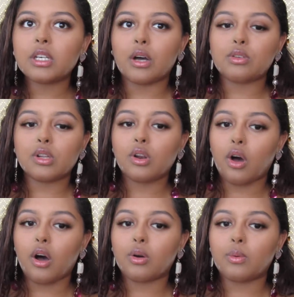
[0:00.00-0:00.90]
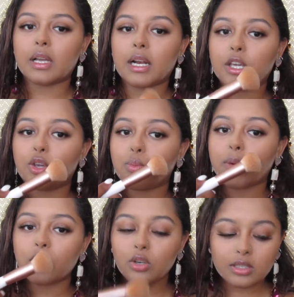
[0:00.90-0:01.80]
goes a long way. Like, you
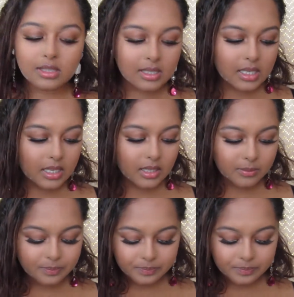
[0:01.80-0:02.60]
might not see